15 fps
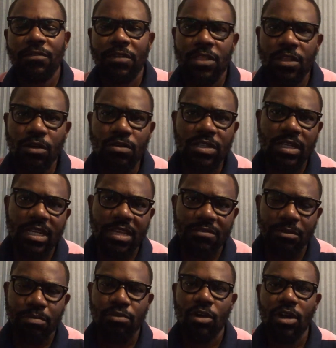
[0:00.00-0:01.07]
for those that
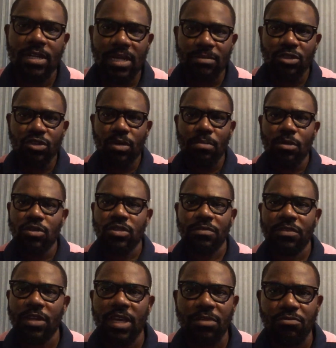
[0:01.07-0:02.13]
live abroad. I'm sure most
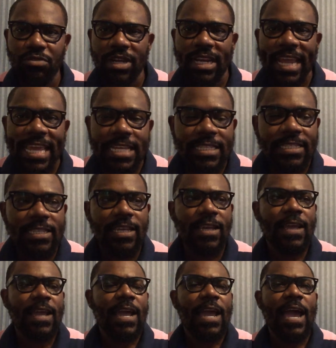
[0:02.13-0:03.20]
of you can relate.
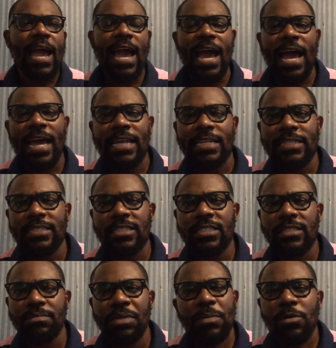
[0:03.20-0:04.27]
And
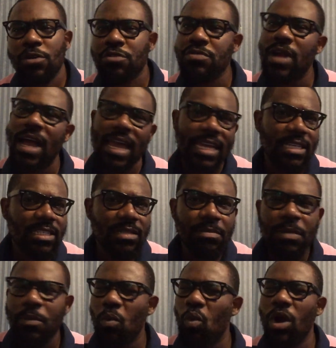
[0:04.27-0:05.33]
people grind,
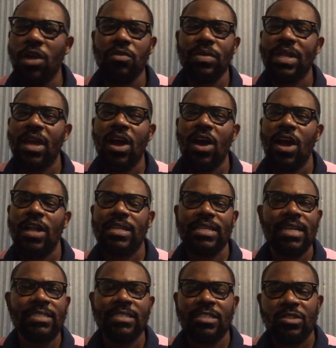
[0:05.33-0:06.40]
people work really hard.
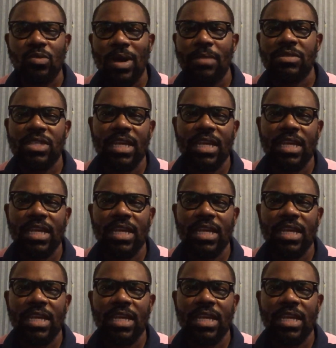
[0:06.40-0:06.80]
This is why I'm